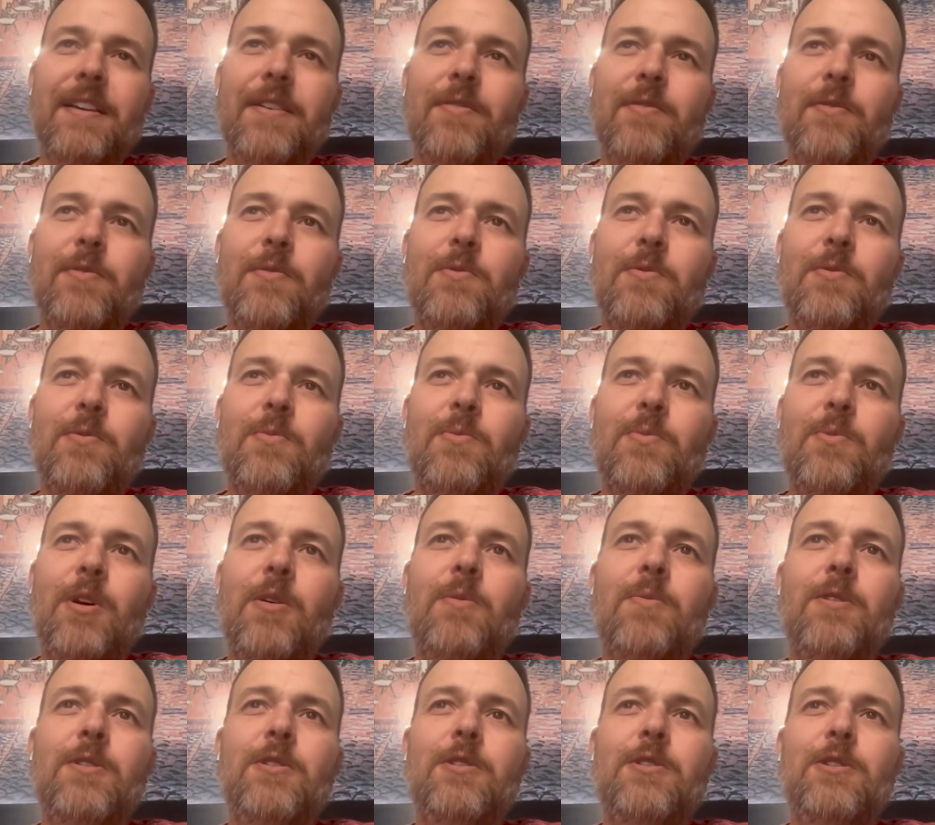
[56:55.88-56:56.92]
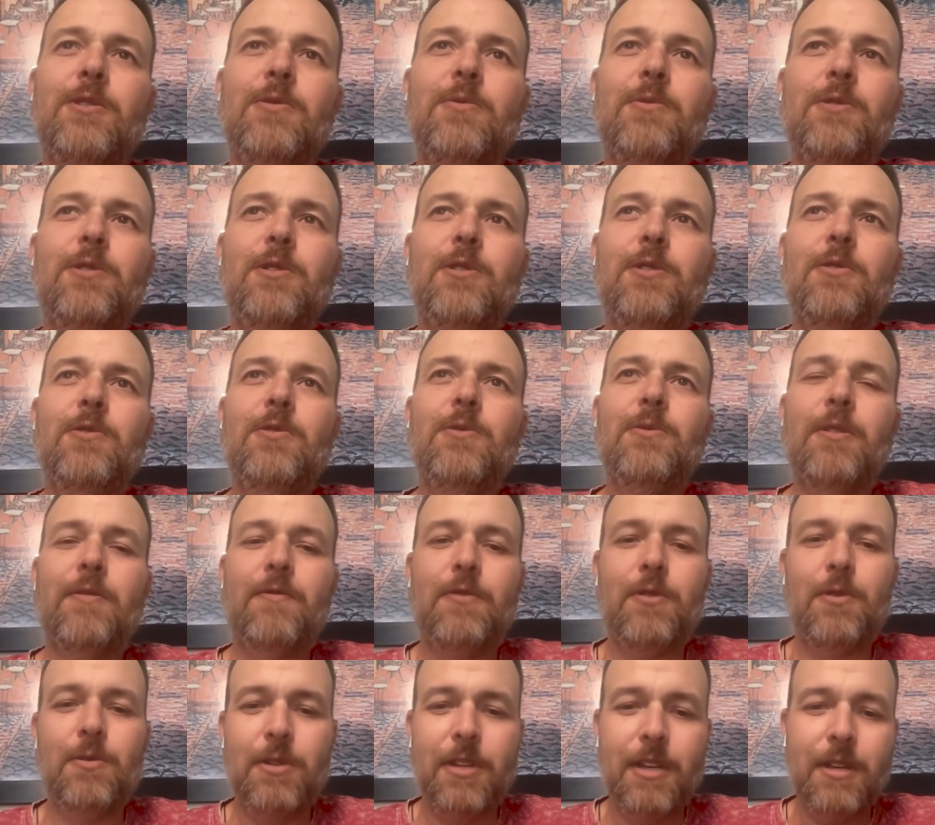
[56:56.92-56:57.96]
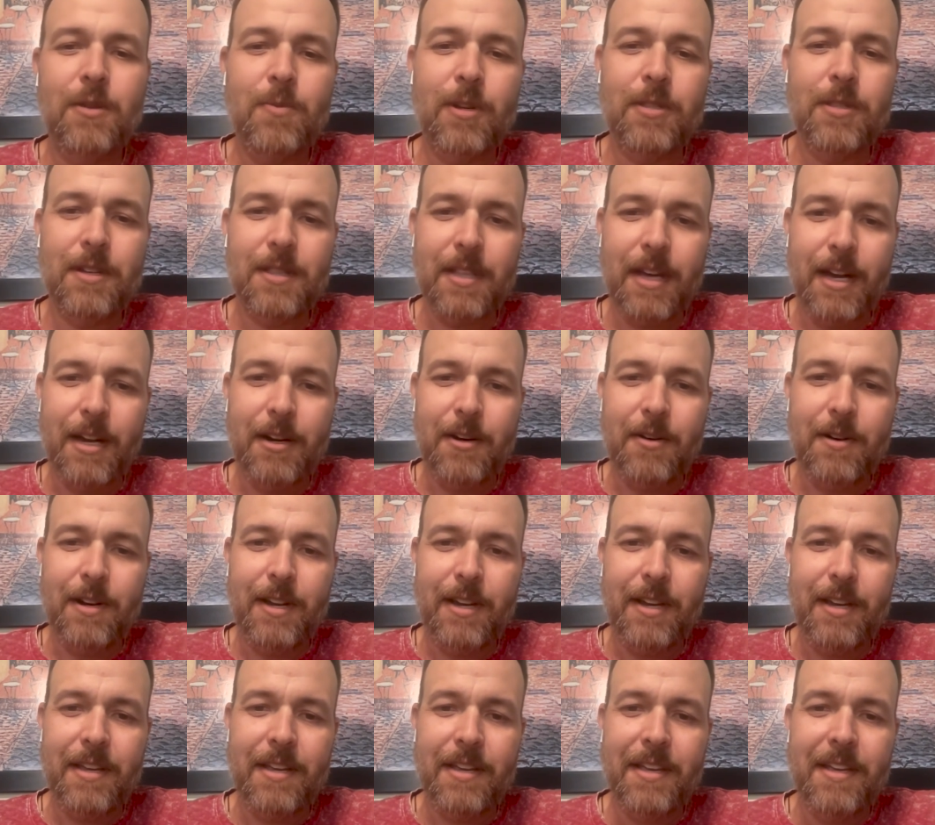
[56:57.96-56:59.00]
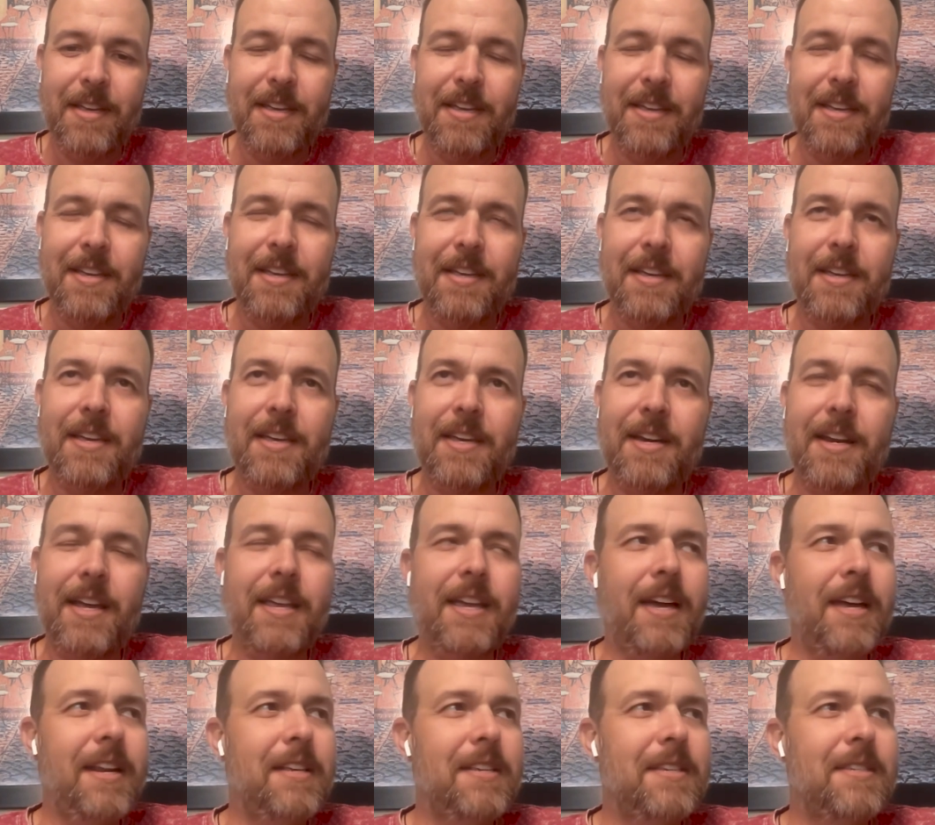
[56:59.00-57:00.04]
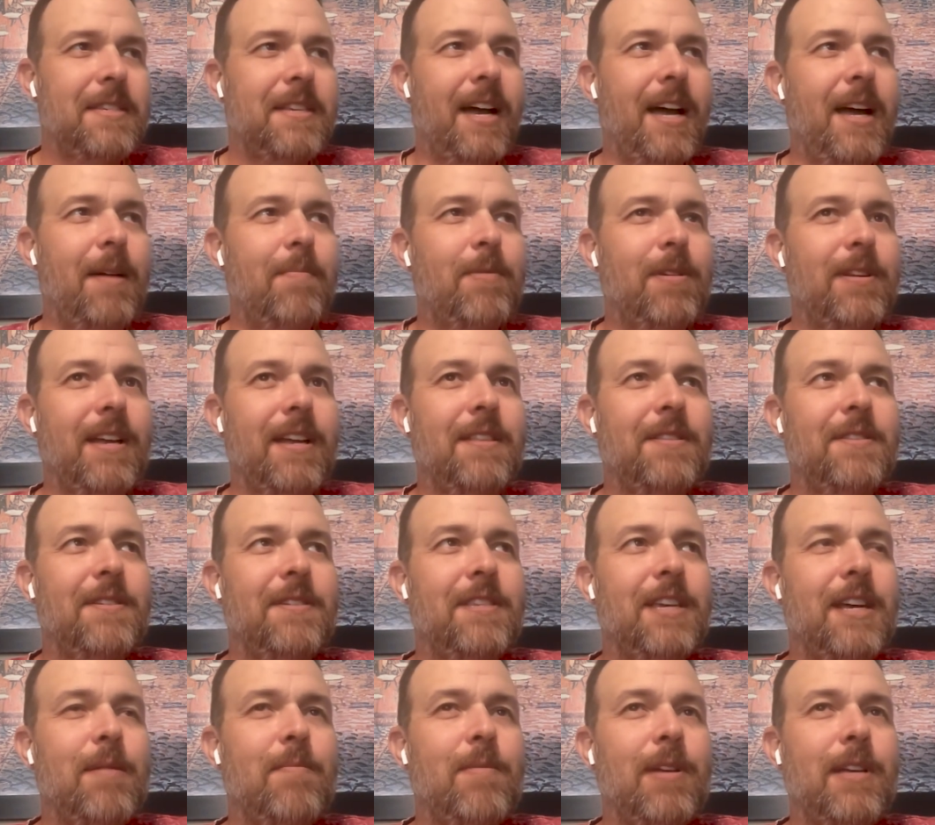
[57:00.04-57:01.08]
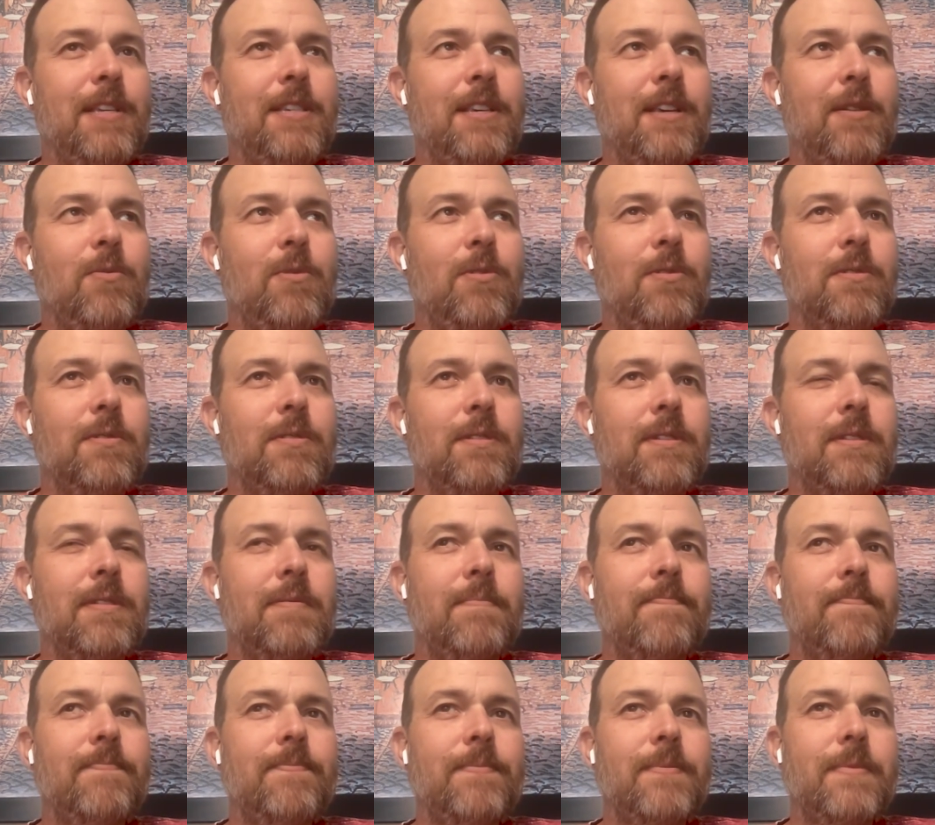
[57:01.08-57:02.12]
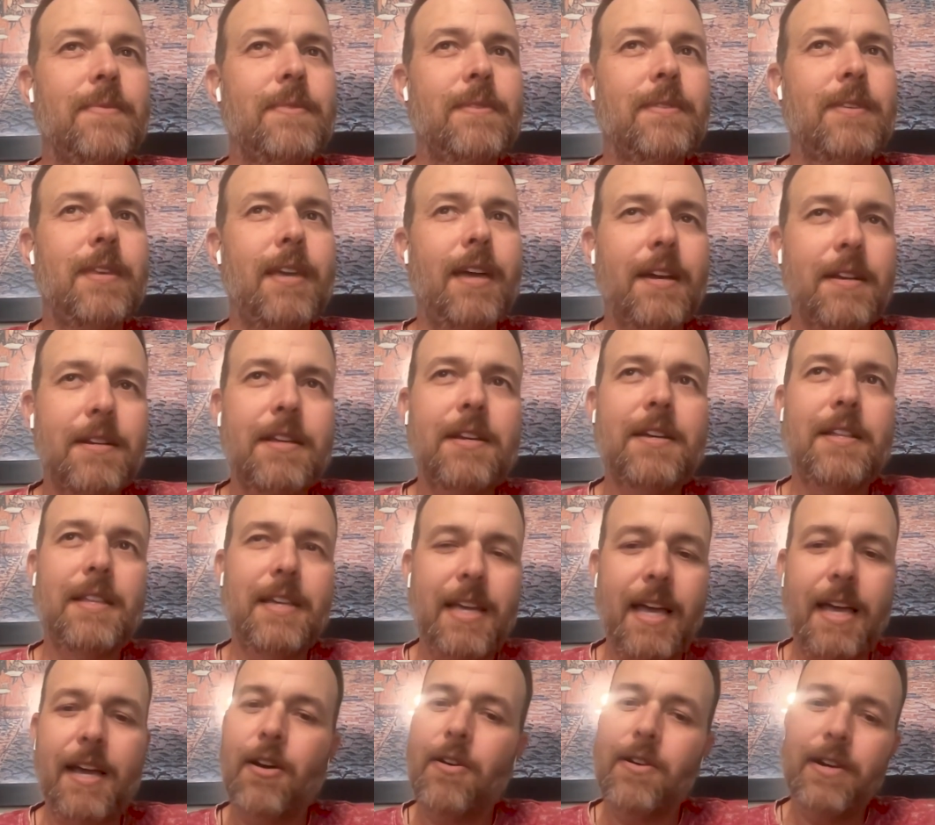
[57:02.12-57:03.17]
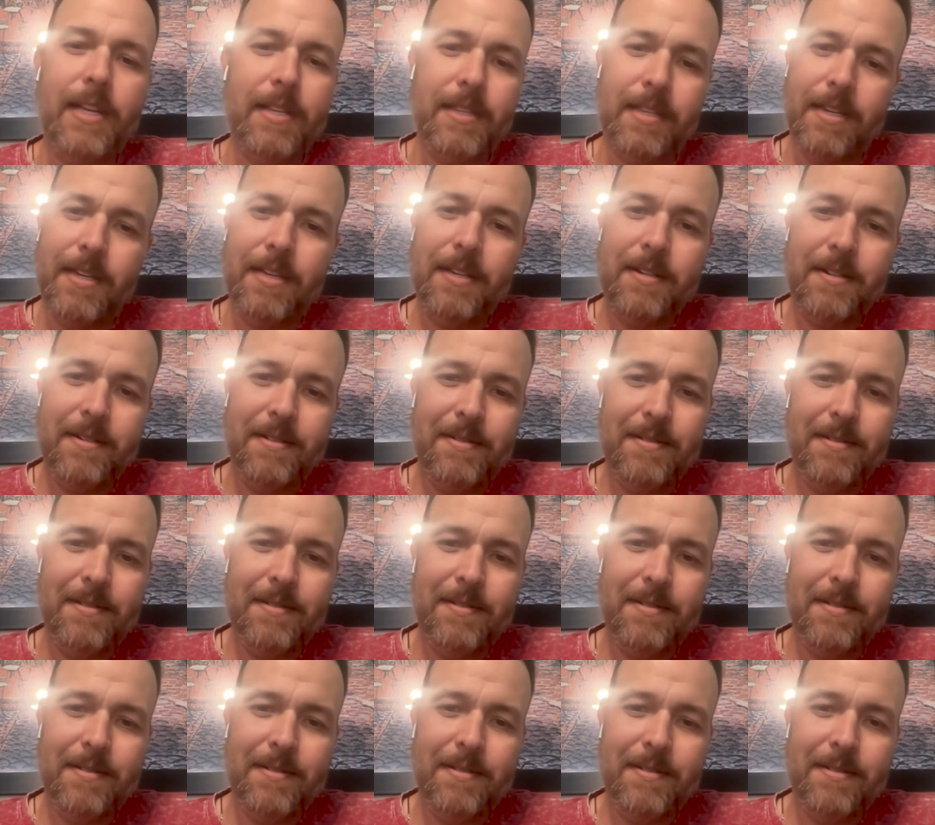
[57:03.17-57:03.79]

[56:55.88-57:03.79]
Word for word: what would you do if you did win the lottery? Uh-huh. And I uh-huh. kind of stopped and I looked at him. I said, Well, technically, I already did